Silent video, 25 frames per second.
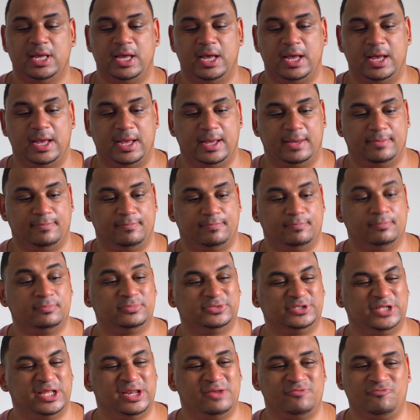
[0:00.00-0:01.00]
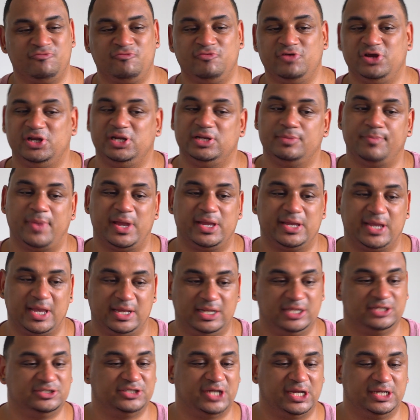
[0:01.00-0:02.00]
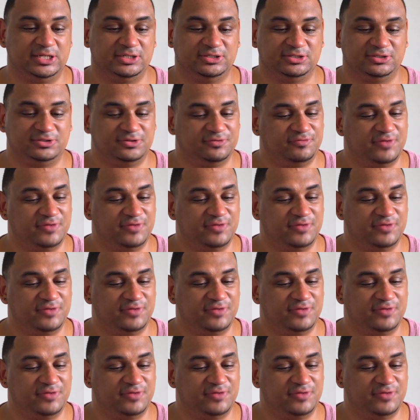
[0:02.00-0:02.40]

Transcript: Didn't really make any changes.